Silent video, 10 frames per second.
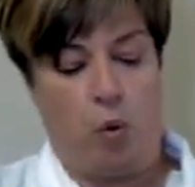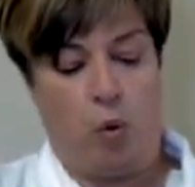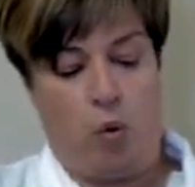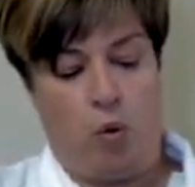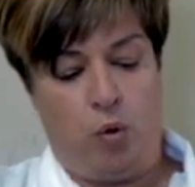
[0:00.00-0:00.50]

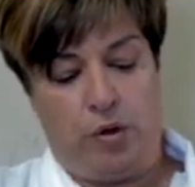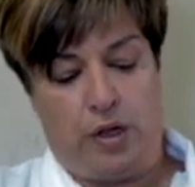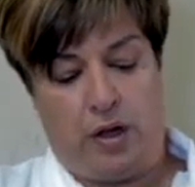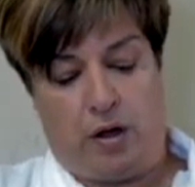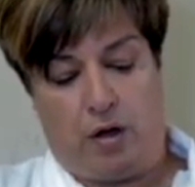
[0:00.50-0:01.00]
all
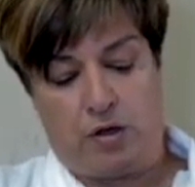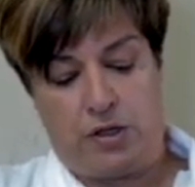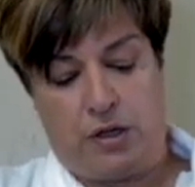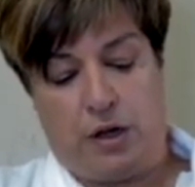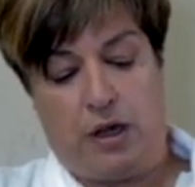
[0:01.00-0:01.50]

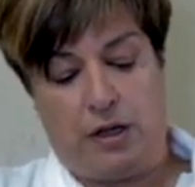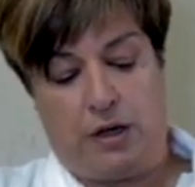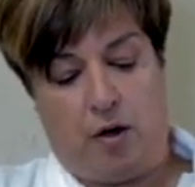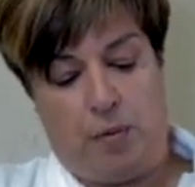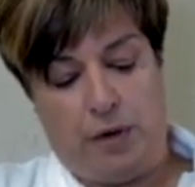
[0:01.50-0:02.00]
the
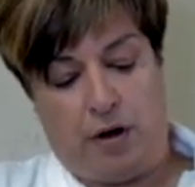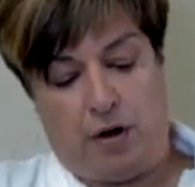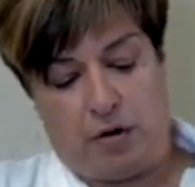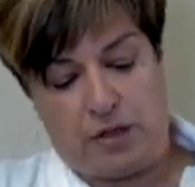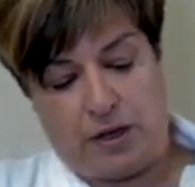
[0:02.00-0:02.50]
carbon
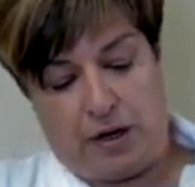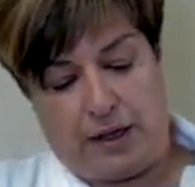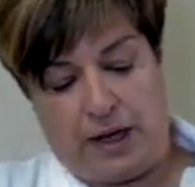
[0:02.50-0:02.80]
dioxide